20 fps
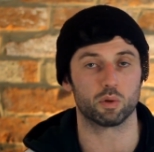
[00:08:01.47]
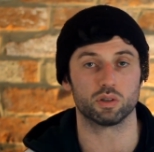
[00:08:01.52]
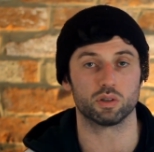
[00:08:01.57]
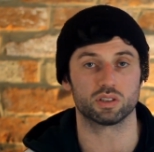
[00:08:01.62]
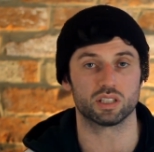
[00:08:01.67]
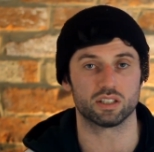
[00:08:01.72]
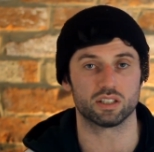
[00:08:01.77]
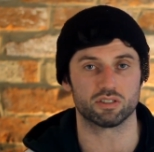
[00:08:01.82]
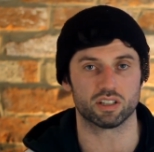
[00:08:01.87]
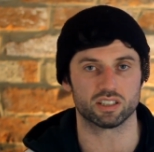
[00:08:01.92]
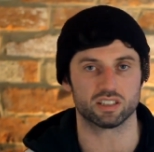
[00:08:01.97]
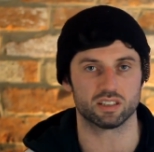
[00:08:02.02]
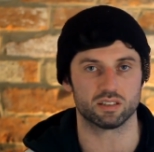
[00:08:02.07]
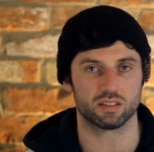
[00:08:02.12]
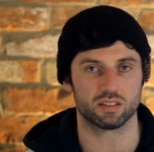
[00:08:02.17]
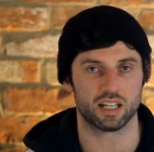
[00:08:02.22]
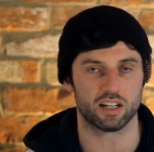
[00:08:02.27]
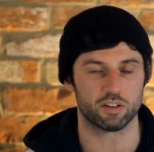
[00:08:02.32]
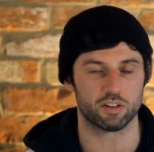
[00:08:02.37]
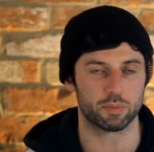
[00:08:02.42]
always interested
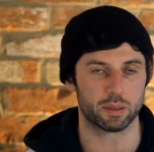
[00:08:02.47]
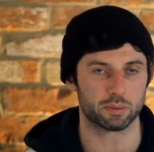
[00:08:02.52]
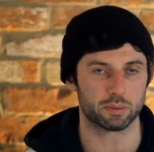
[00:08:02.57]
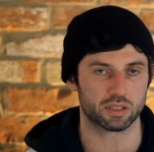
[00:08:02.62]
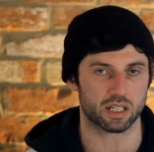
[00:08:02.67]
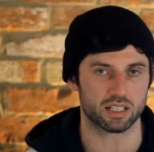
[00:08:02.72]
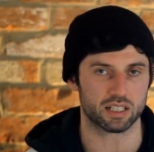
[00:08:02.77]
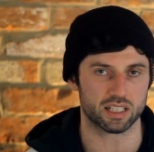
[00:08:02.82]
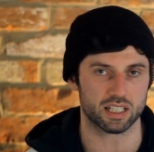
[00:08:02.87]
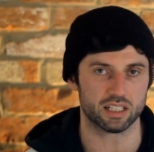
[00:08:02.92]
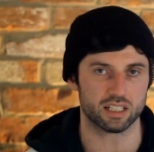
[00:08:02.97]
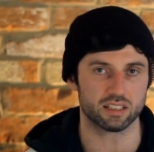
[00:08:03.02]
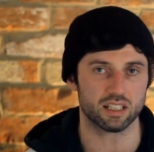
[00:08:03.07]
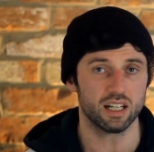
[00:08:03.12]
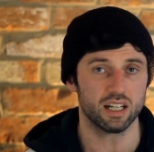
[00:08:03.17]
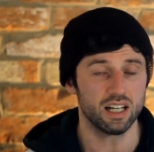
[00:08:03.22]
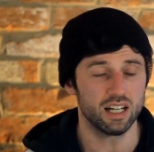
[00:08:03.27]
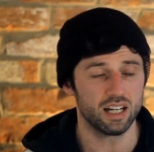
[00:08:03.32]
in hearing people's ideas.